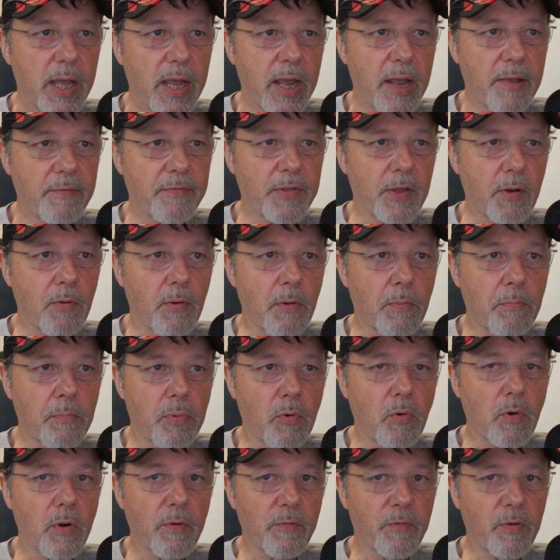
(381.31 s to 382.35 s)
if they were
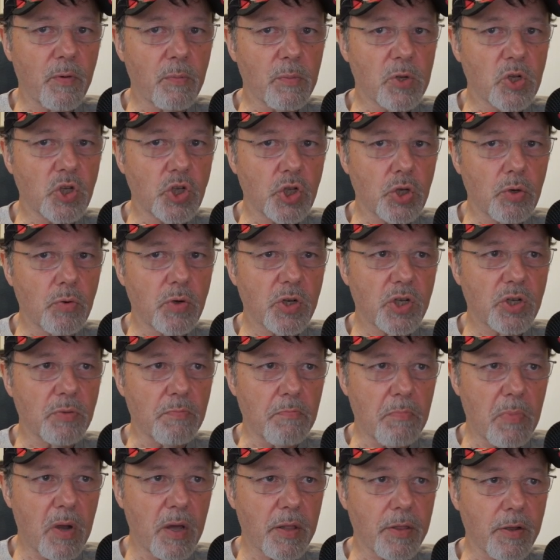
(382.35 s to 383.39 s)
born from a Jewish
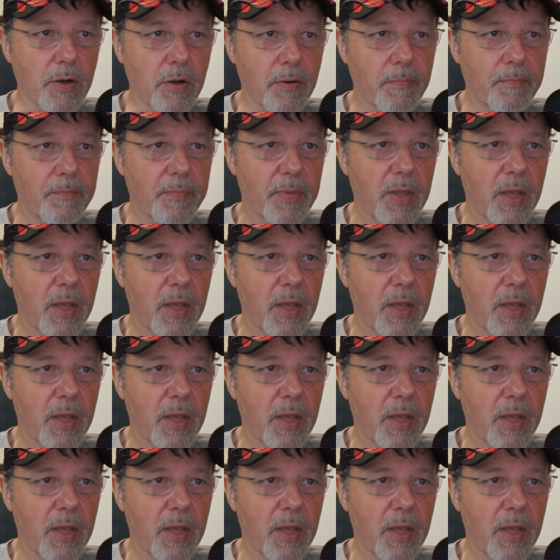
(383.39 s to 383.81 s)
mother.